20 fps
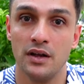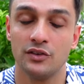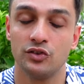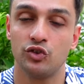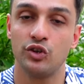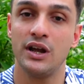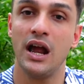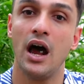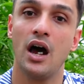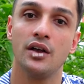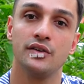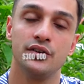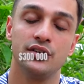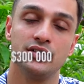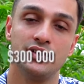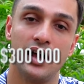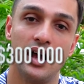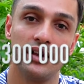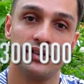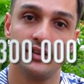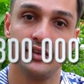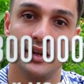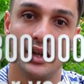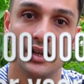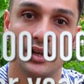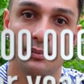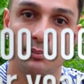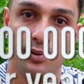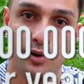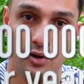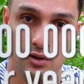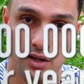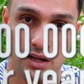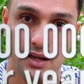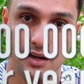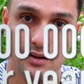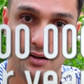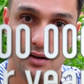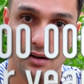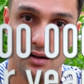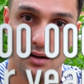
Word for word: $300,000 per year.